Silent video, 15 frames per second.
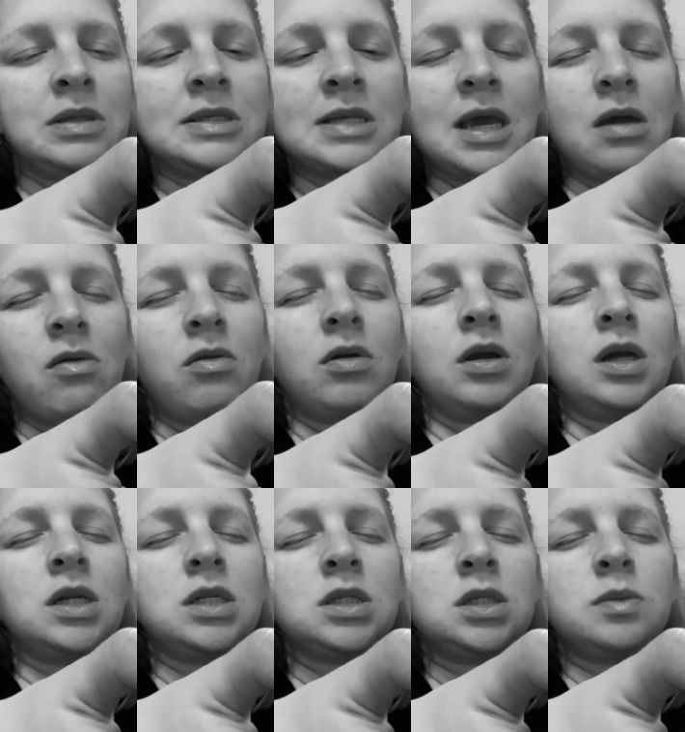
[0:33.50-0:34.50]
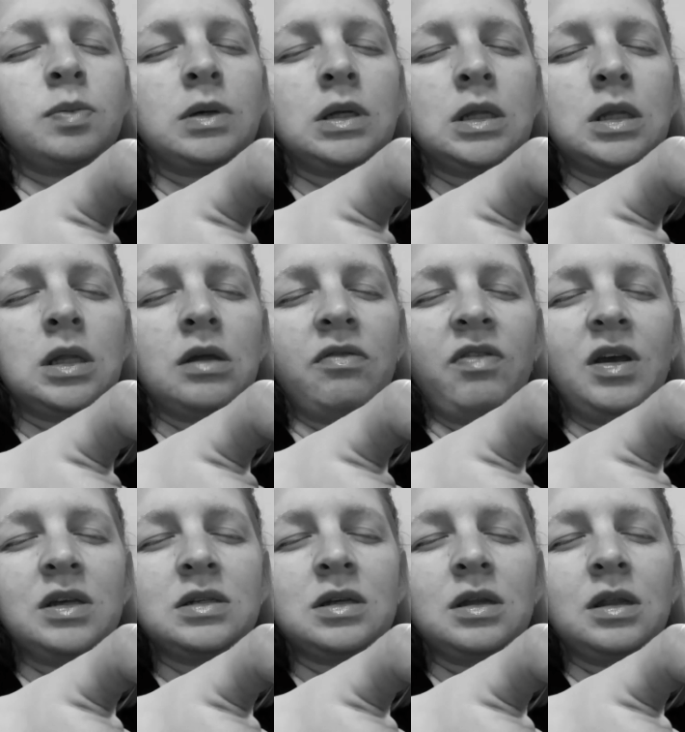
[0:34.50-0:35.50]
say orange, but if I
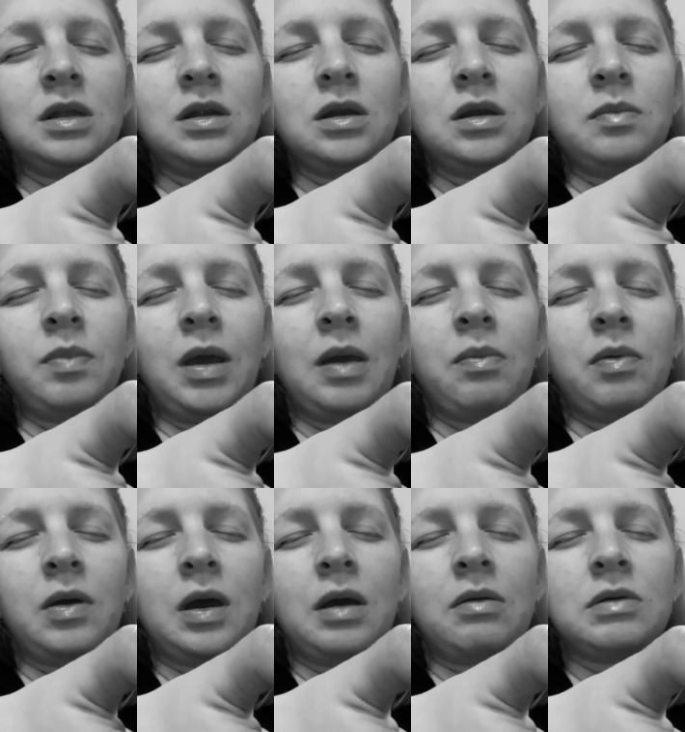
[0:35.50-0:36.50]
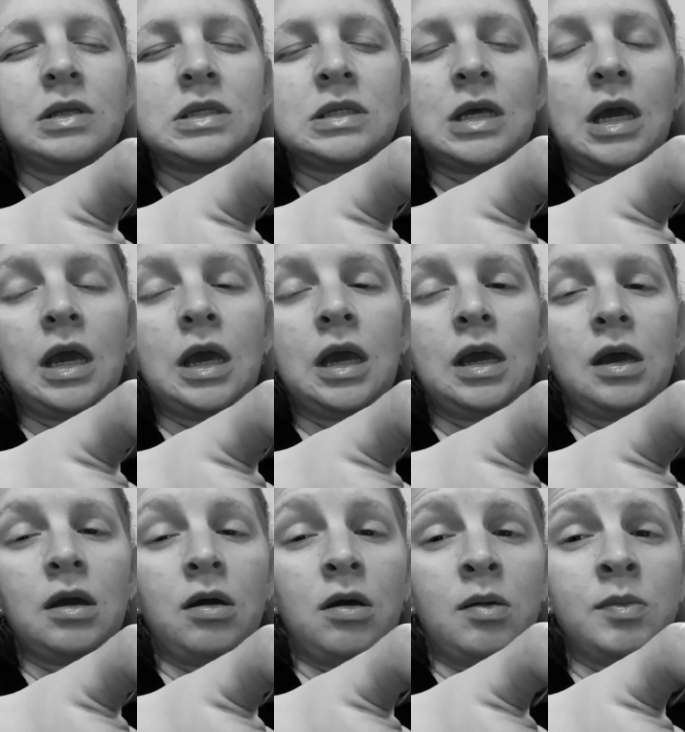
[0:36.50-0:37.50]
saw that on a paper, I would say
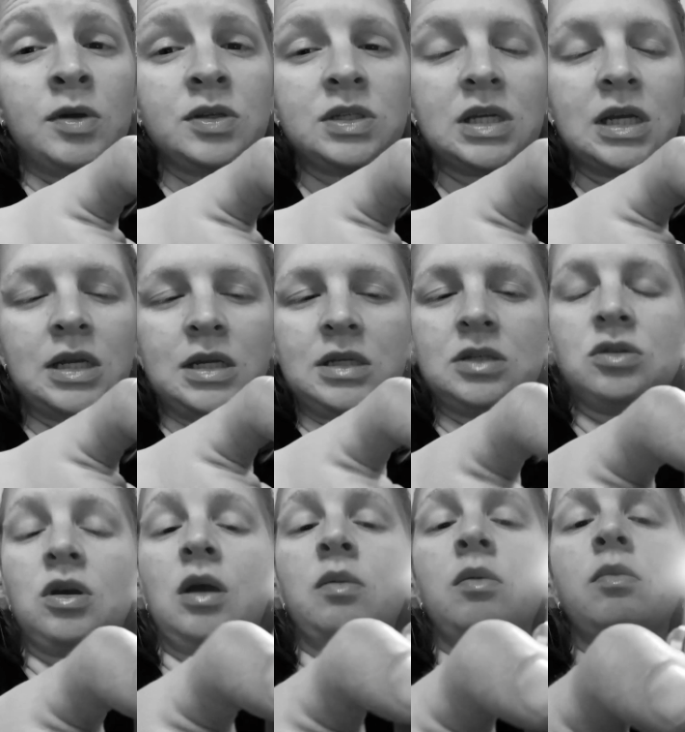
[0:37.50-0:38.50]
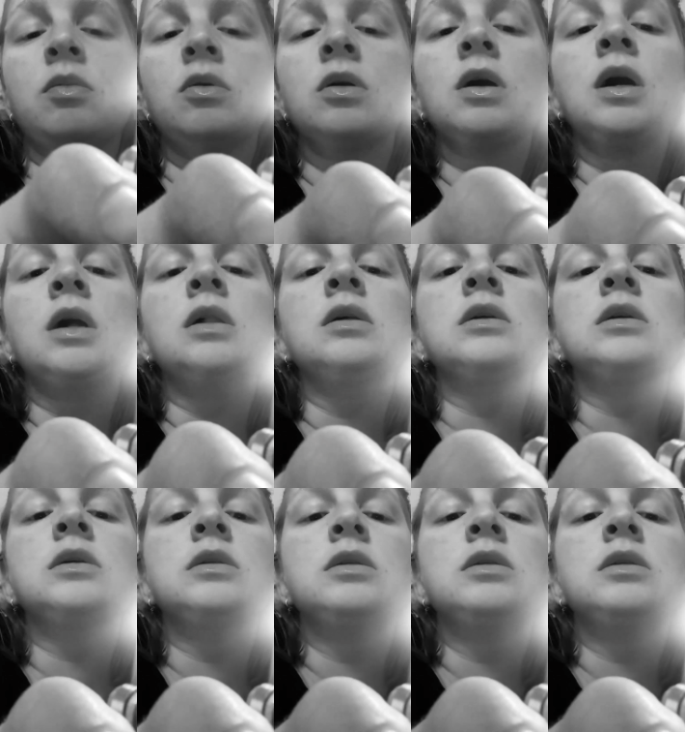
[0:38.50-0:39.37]
almost indescribable color.